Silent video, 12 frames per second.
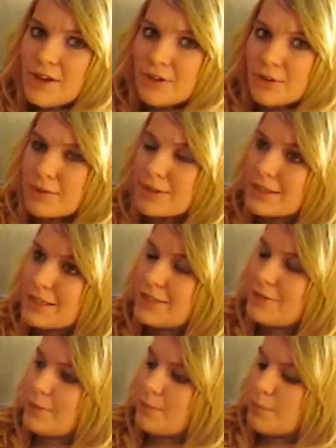No one's gonna
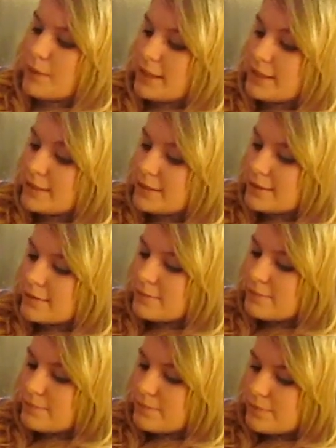do a breast
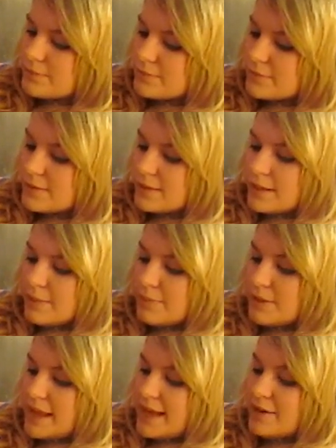
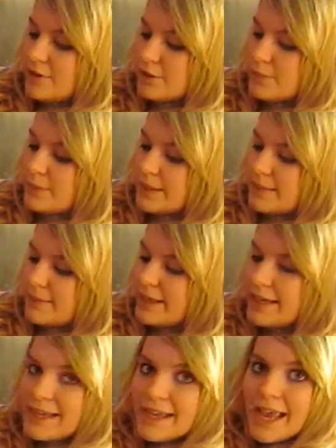implant on their
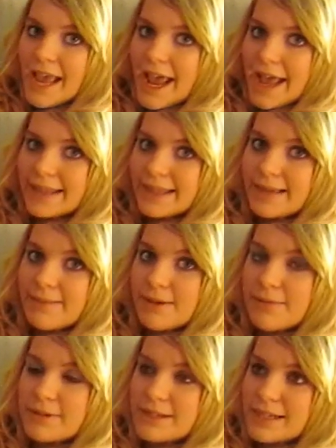baby, and
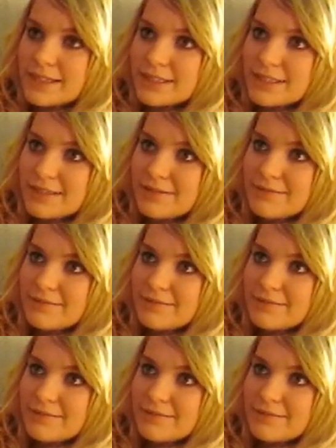labia reduction.